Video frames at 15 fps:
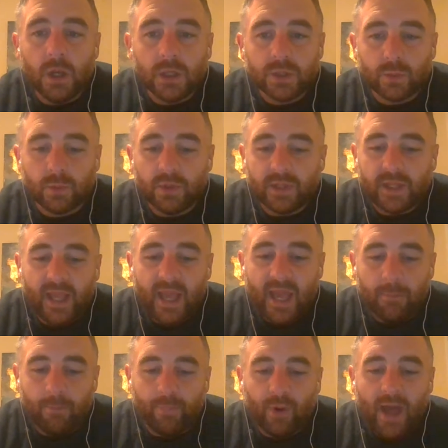So we're looking
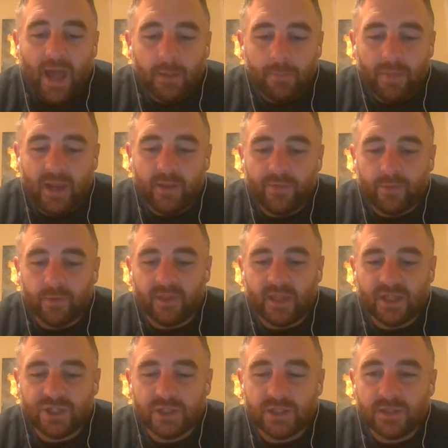at Black Panther
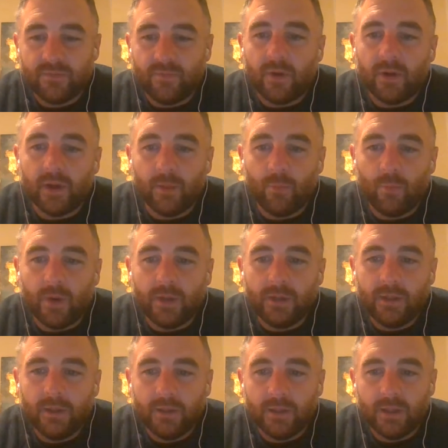Legends Volume 1,
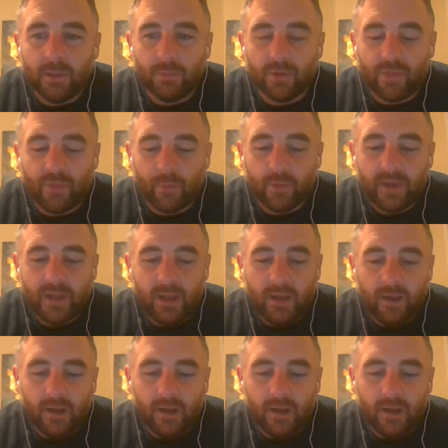Number 3.